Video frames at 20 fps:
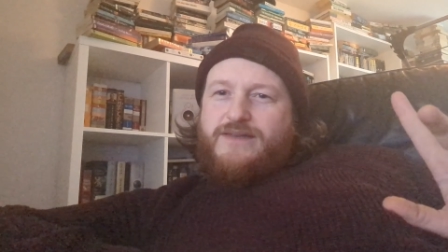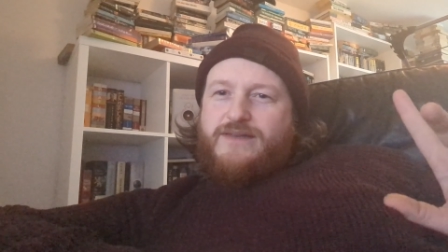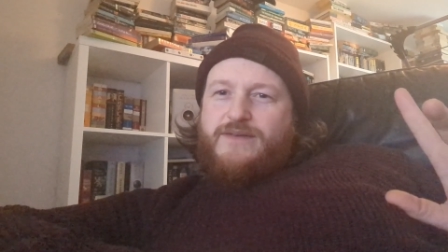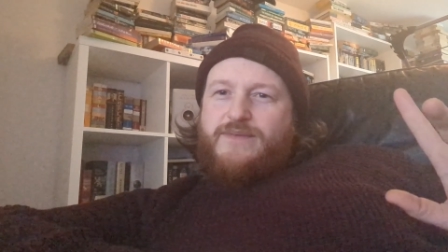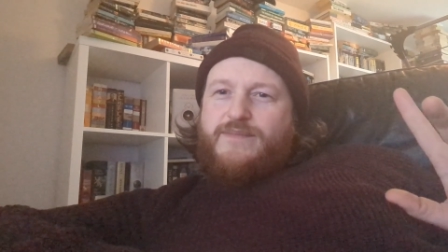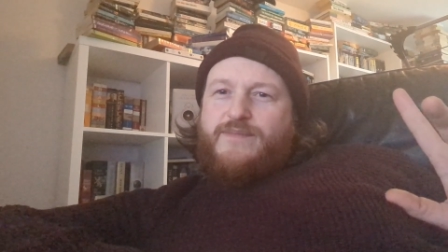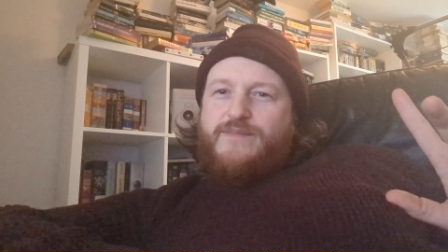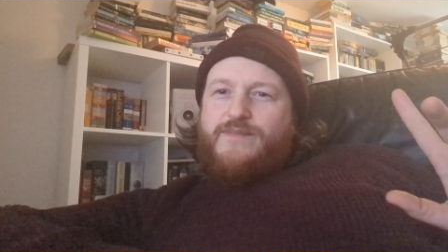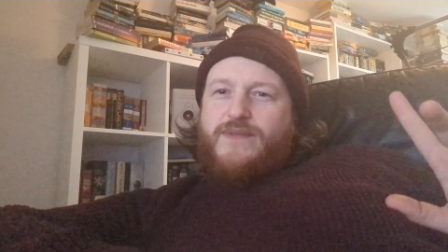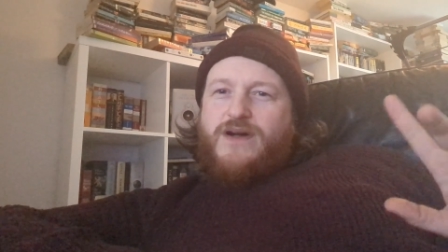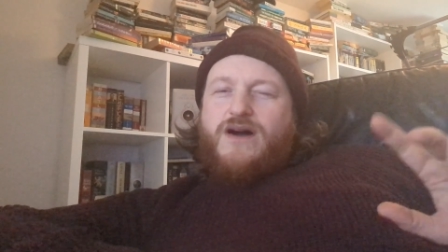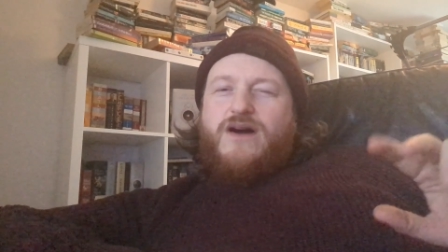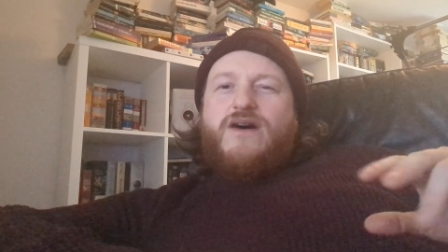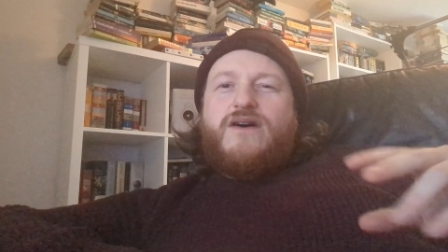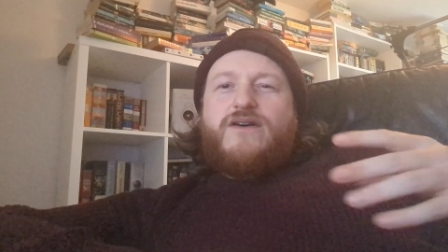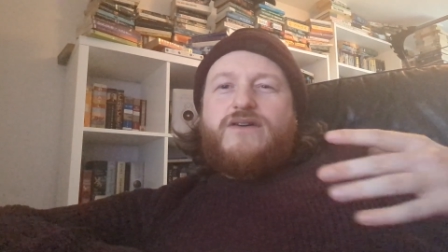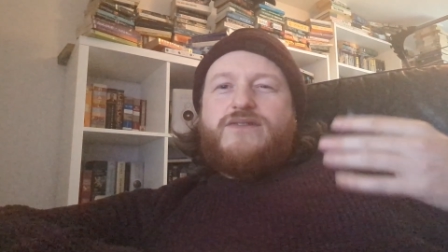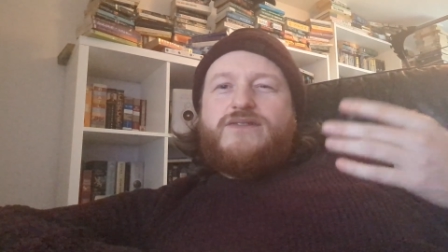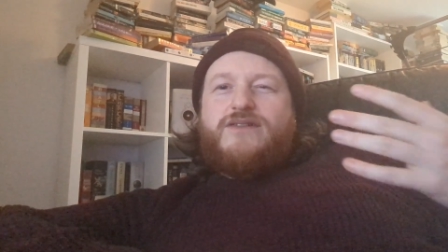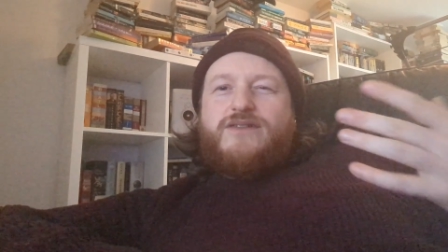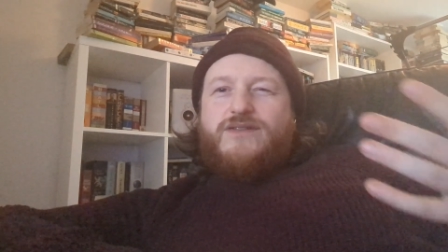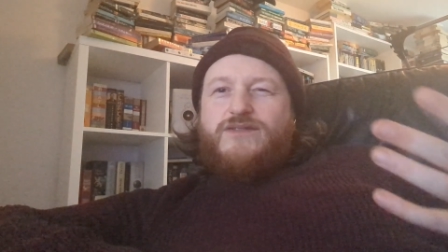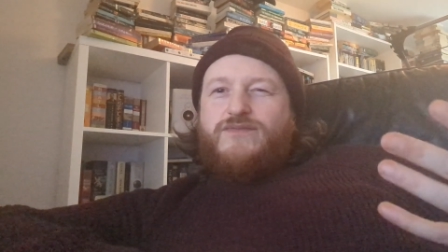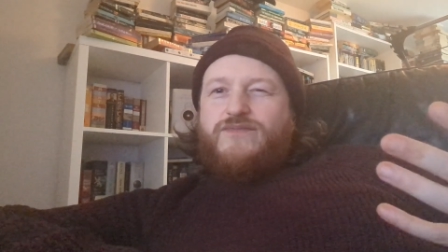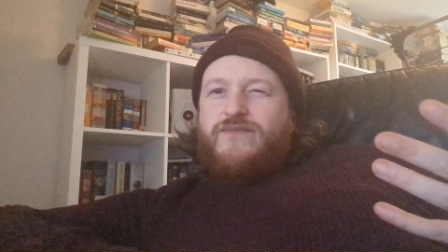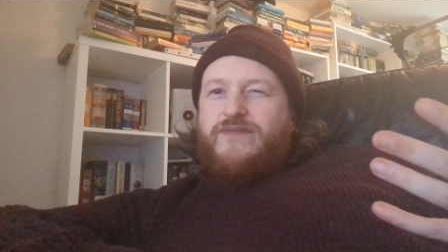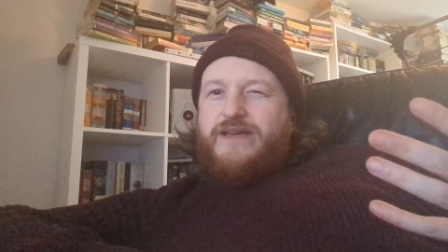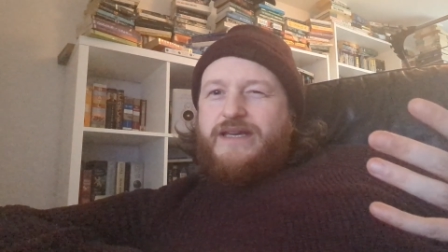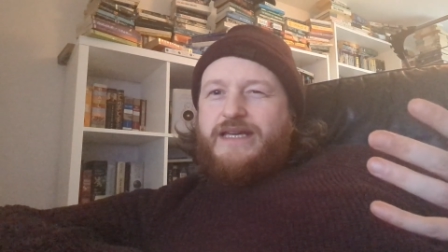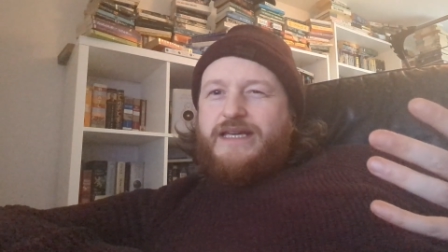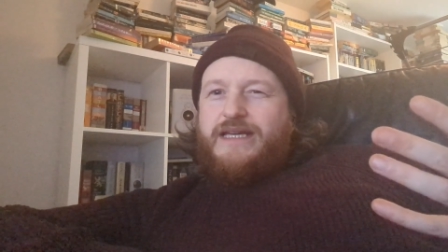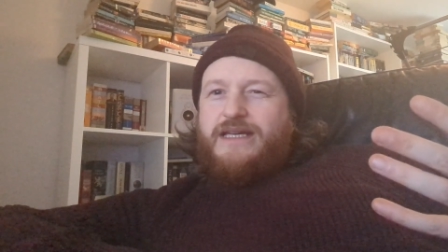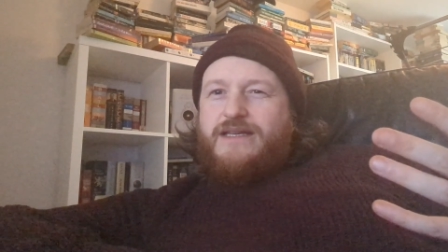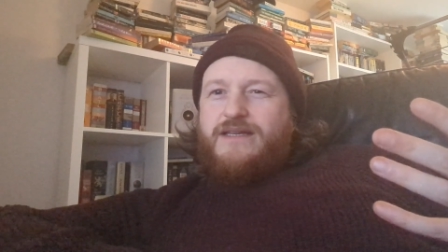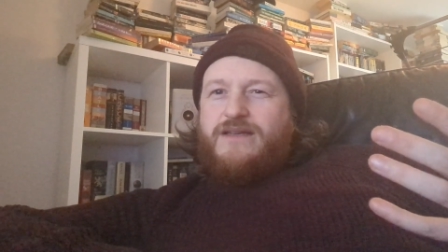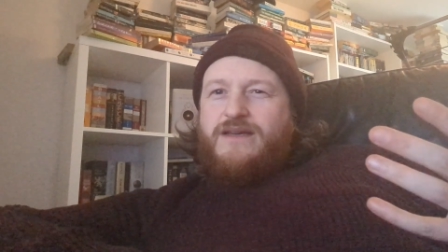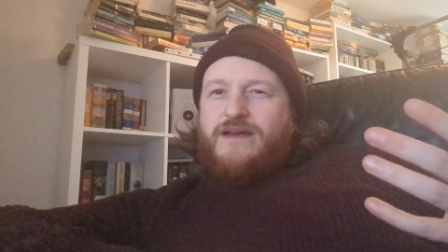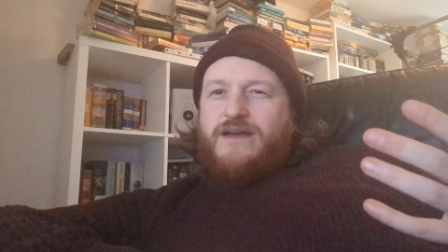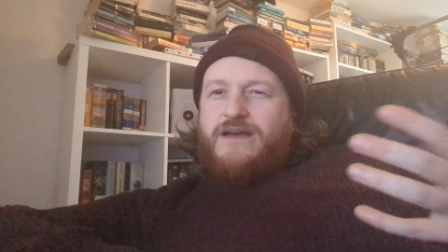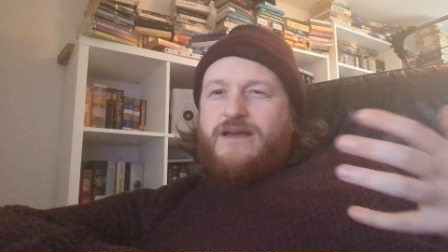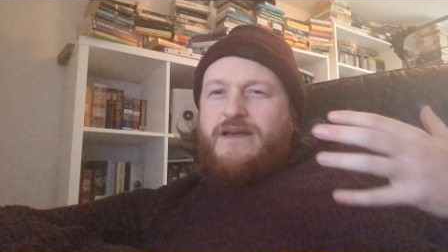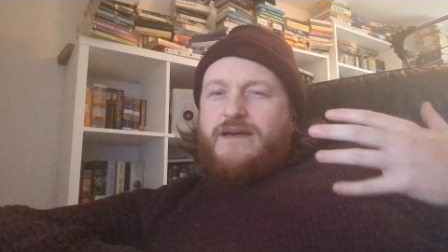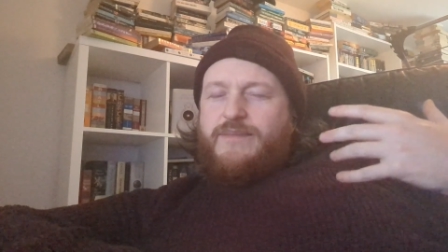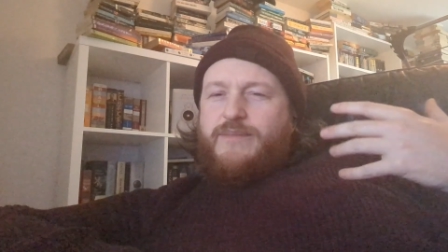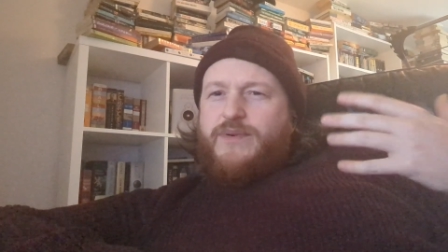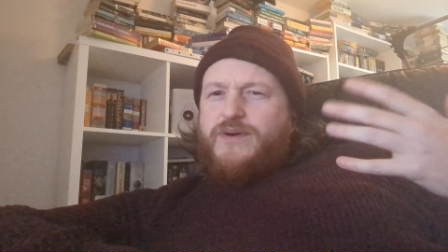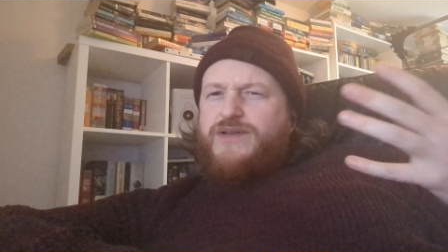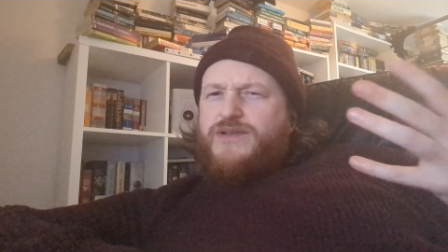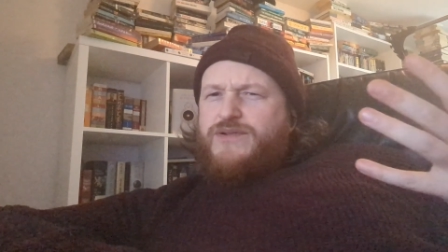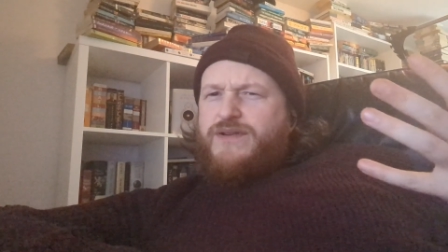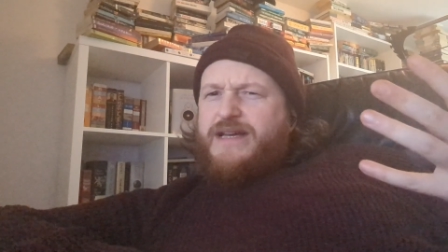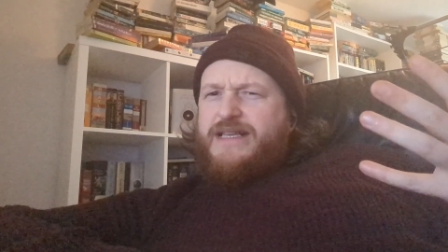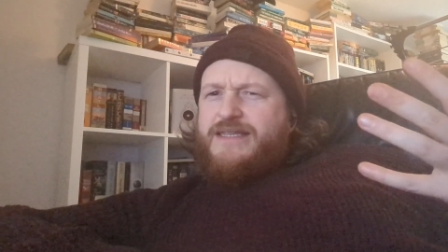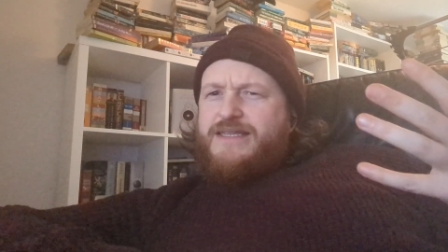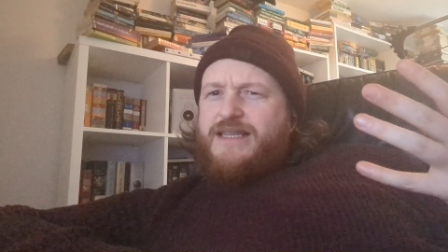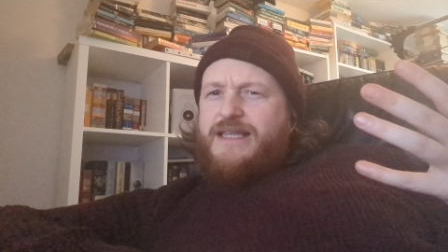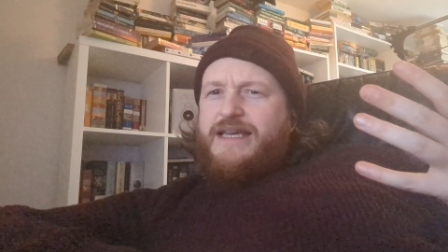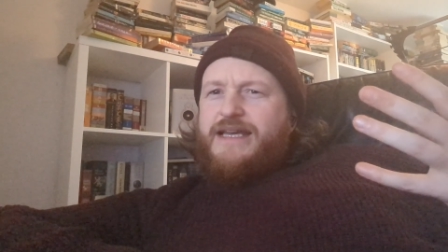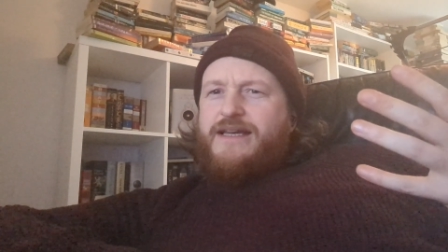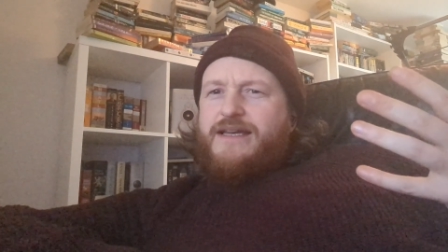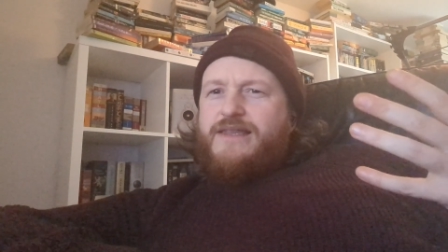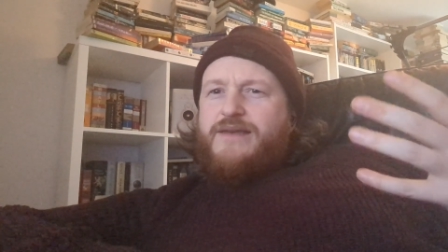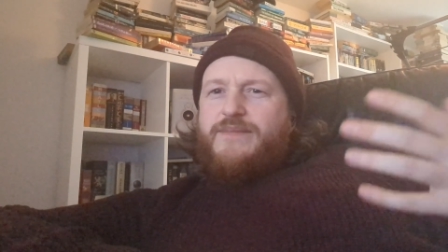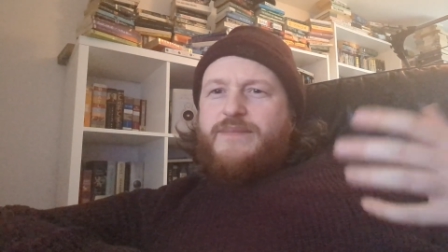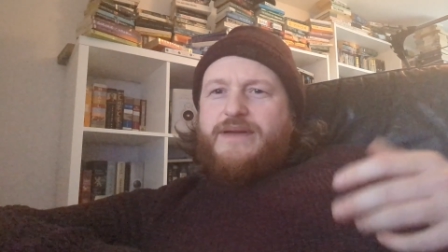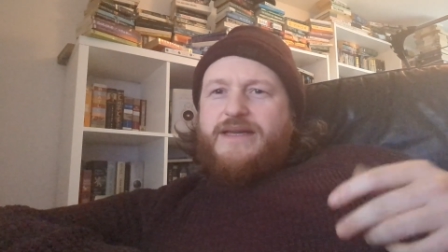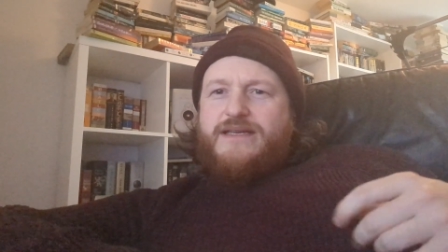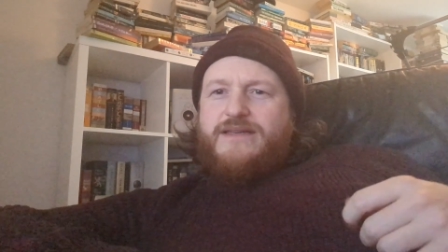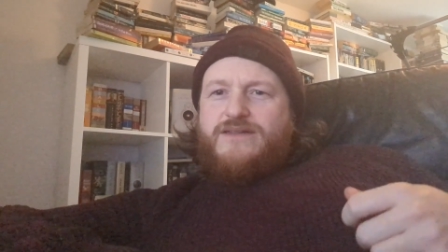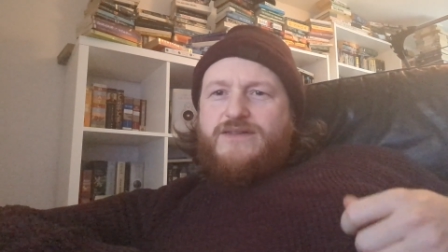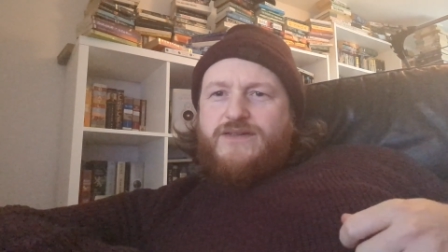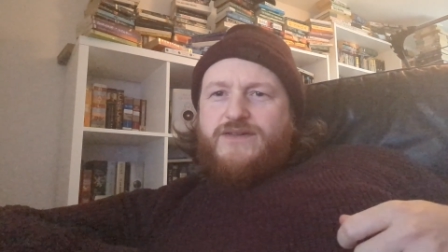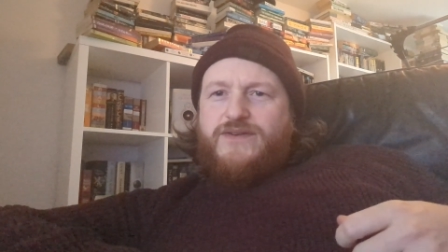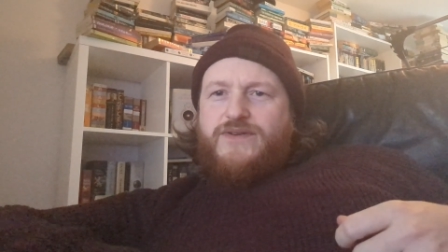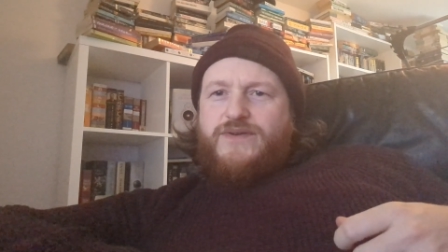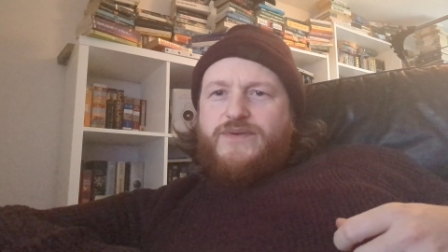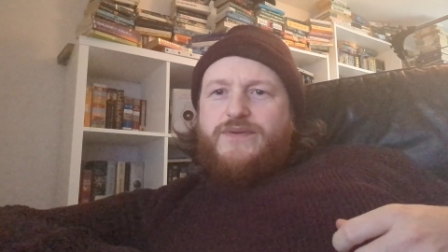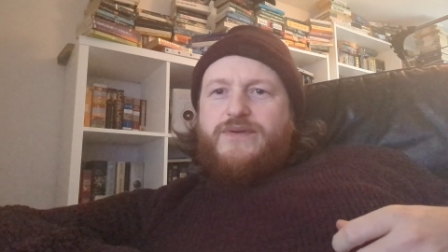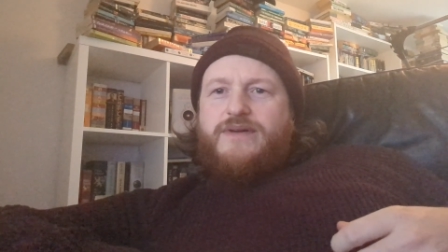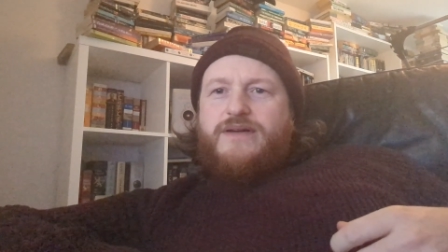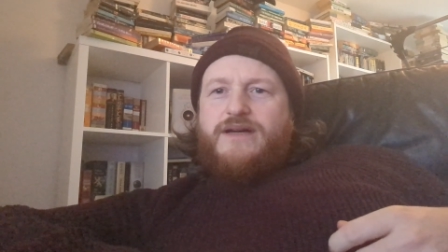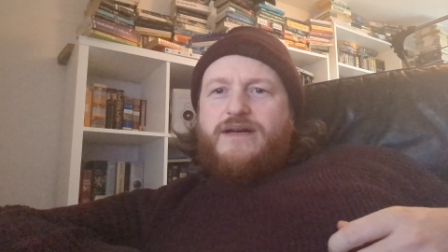them harder to read by translating them into